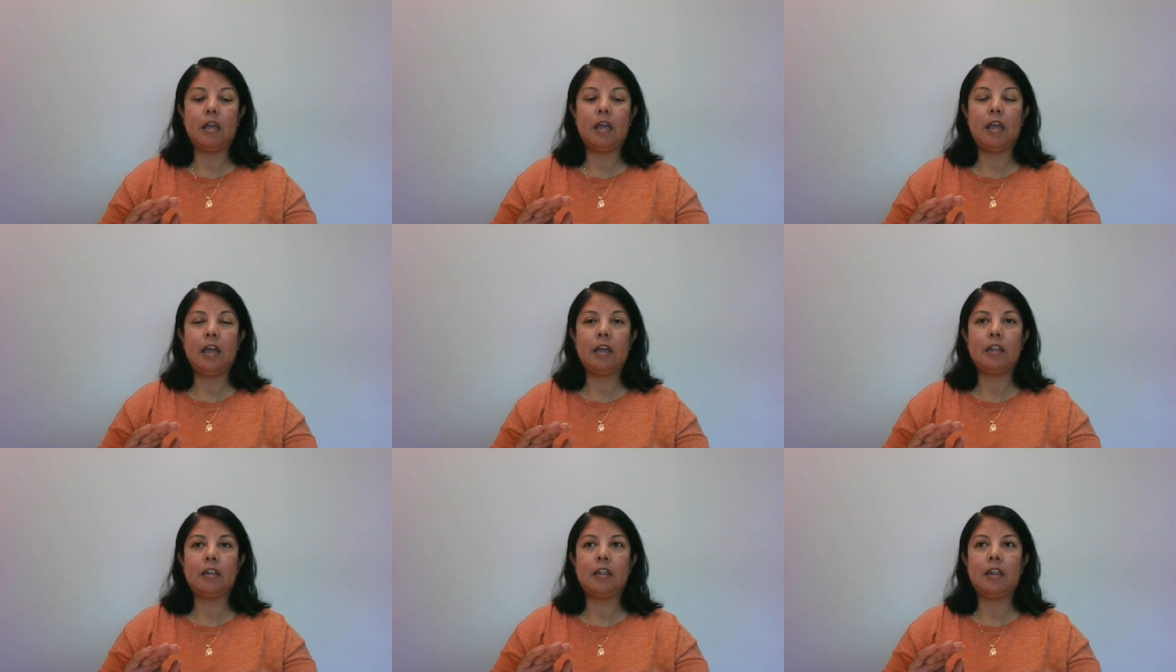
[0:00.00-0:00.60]

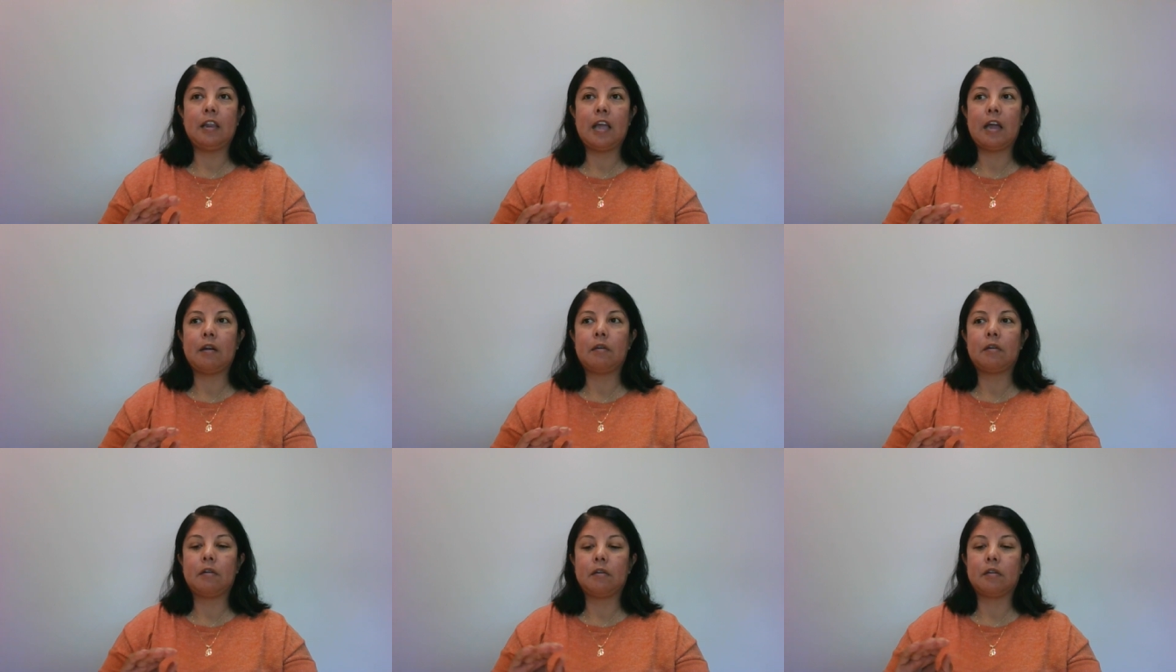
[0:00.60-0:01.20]
and the
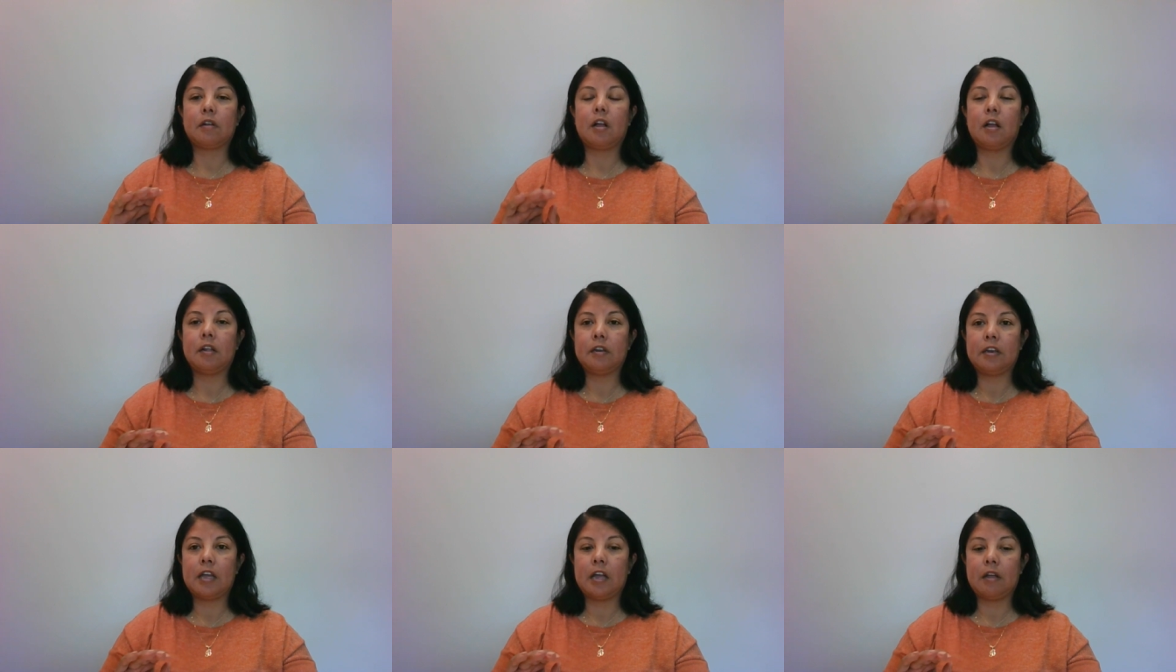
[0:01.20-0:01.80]
lateral
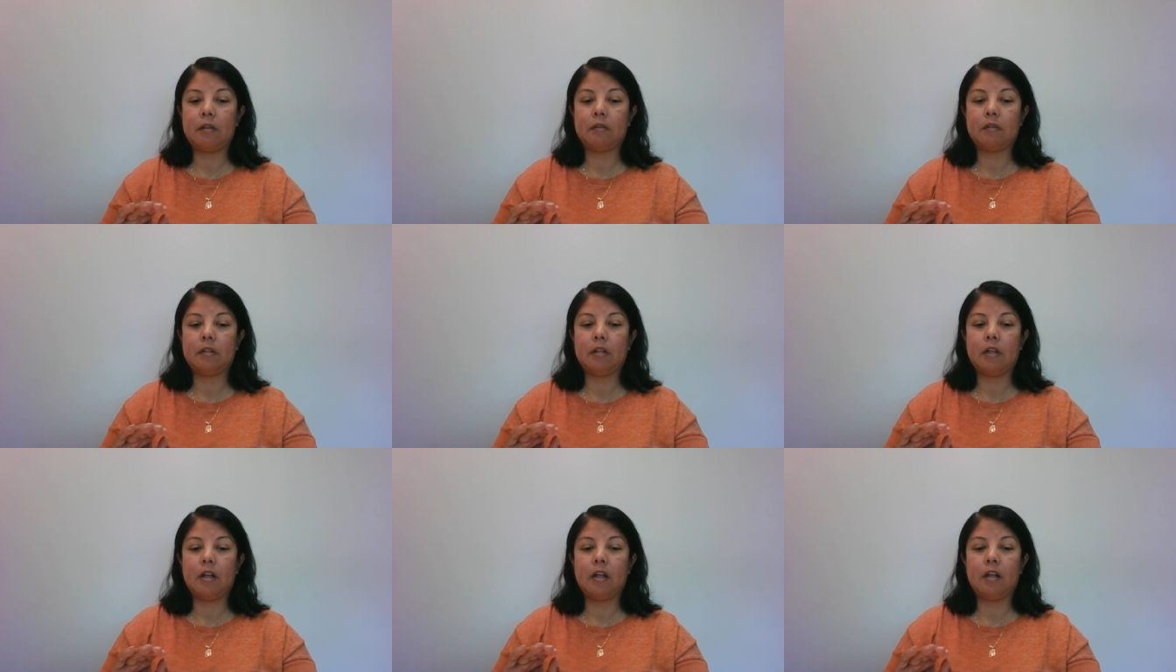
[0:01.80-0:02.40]

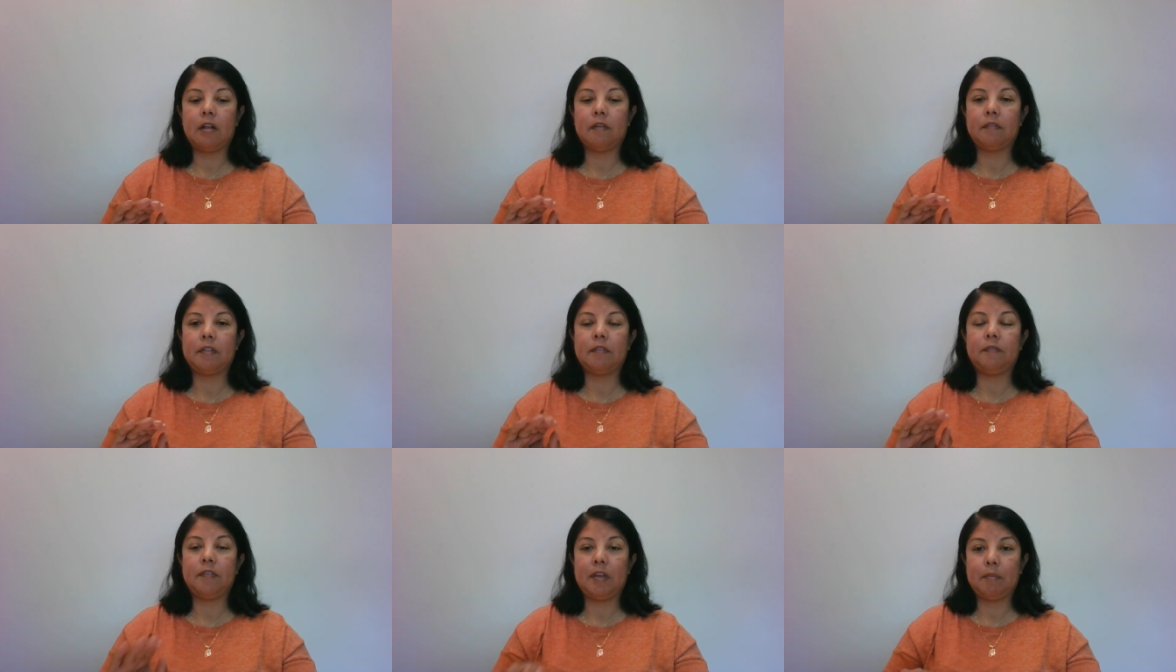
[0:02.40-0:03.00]
condyle of
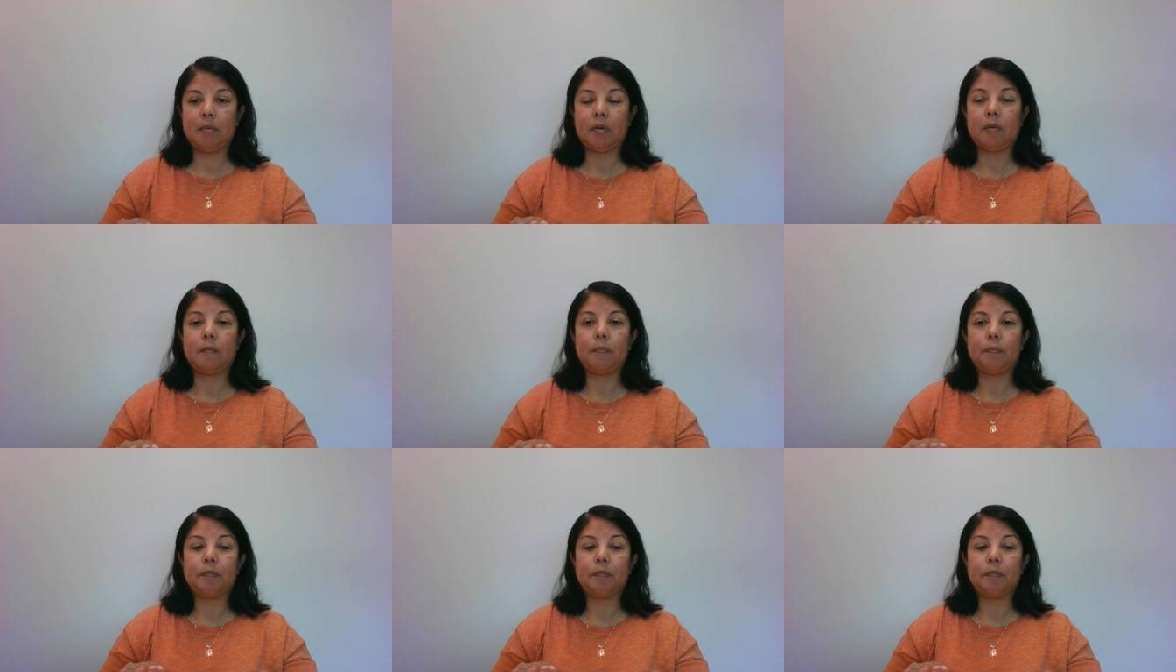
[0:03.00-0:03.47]
the femur.